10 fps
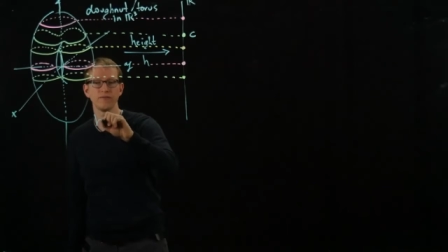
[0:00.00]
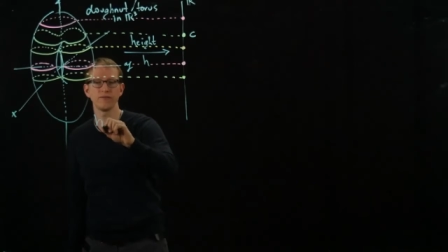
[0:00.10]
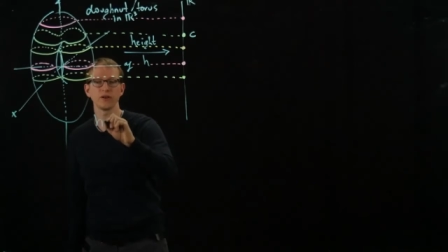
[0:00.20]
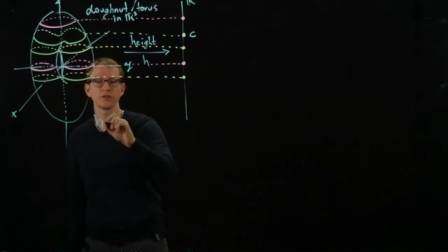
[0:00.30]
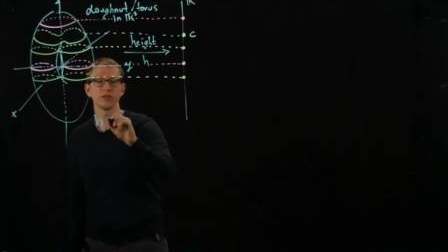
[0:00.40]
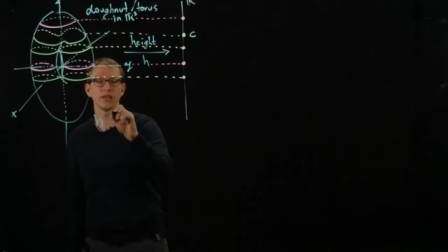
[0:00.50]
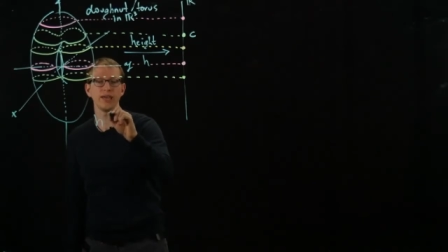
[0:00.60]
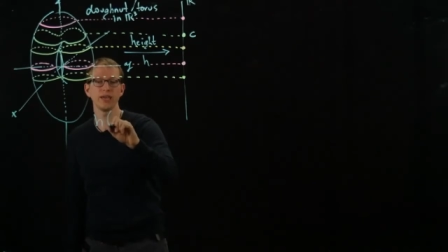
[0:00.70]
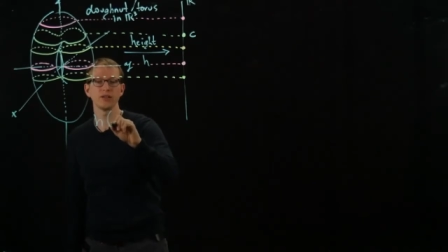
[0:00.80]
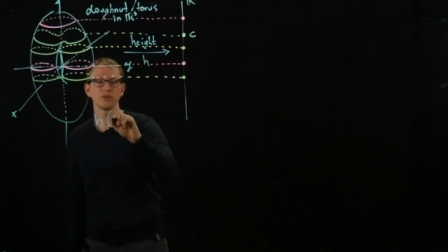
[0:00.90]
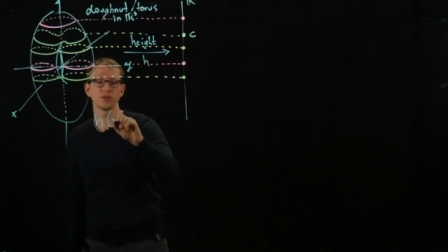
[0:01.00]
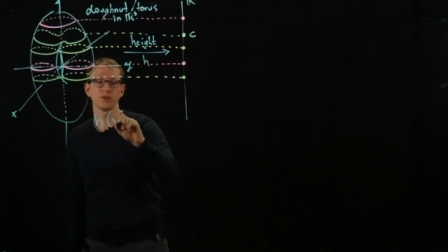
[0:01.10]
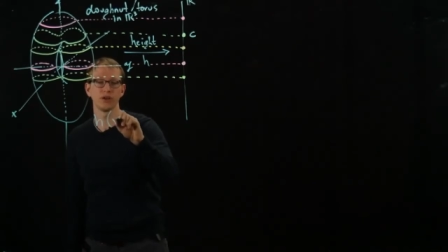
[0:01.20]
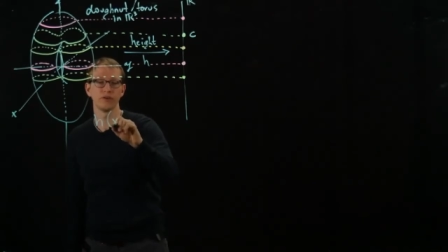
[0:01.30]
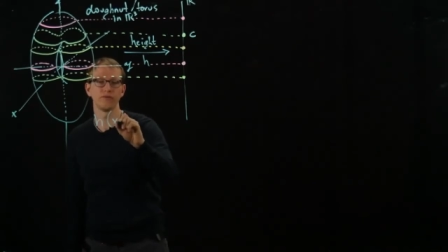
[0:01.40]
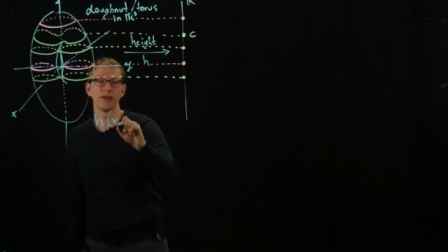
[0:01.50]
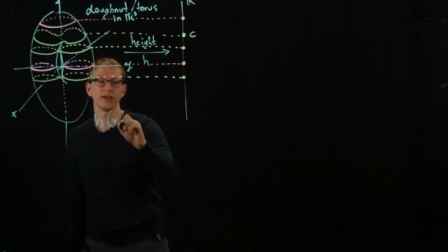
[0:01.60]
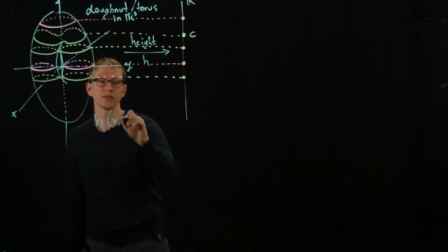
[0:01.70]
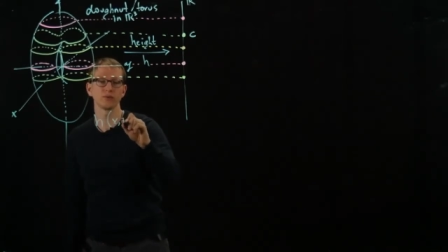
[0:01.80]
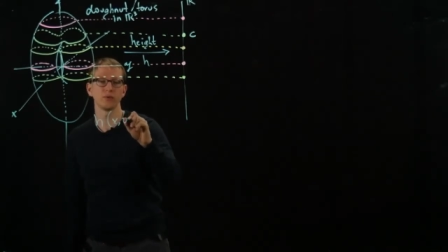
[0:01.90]
a function h of
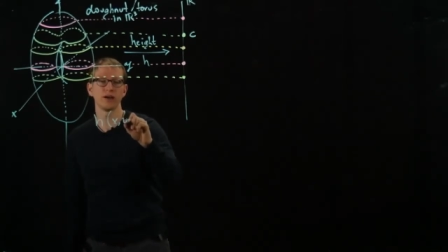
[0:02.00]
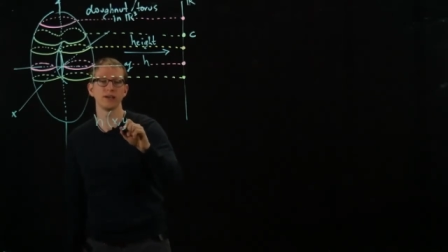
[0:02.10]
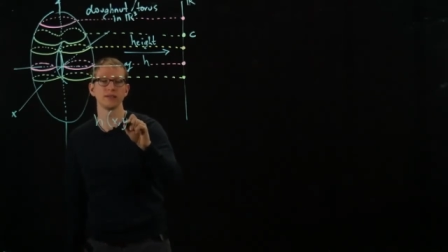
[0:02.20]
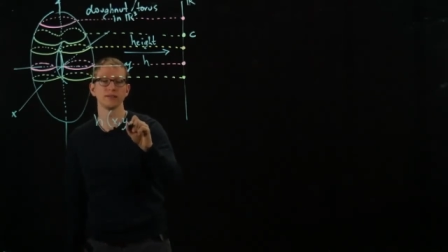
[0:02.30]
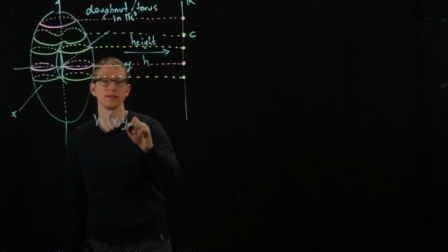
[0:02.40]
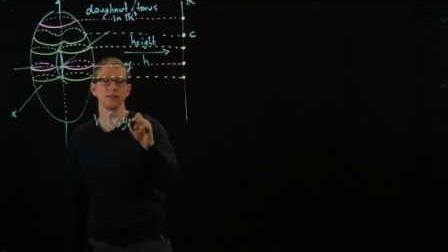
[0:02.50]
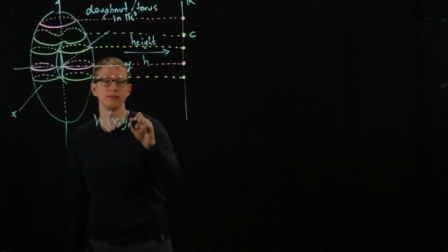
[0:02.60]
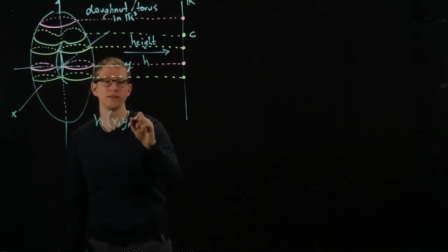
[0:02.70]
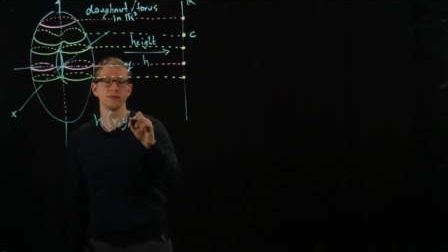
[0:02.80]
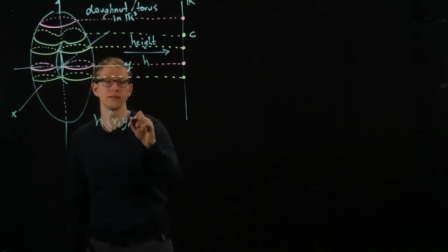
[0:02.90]
x, y, and z.